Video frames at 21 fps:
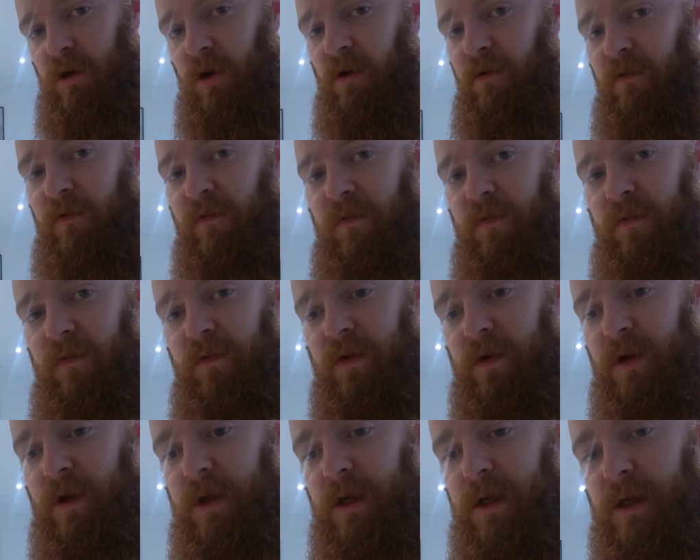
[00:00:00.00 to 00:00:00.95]
of
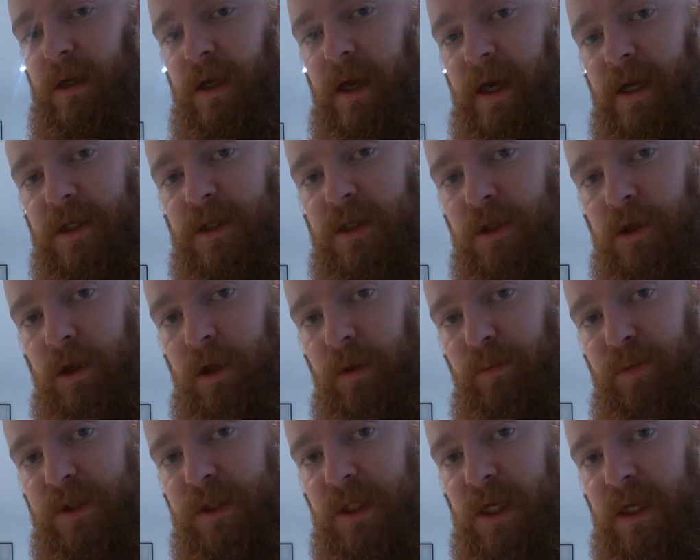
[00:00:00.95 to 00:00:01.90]
8 to
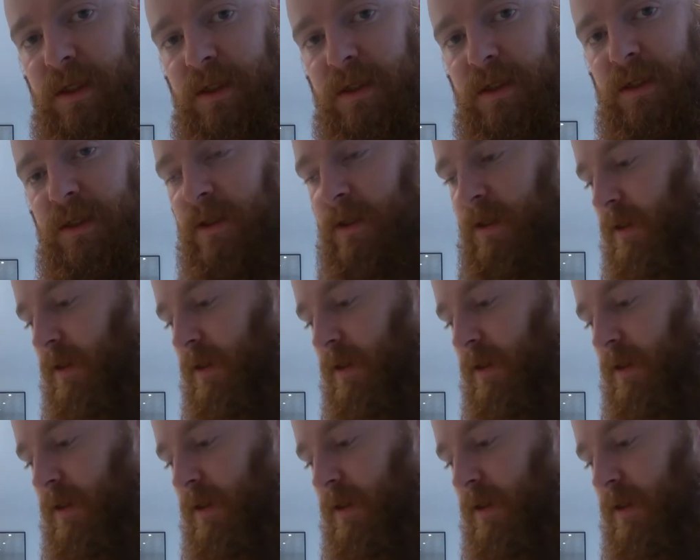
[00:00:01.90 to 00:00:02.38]
9%.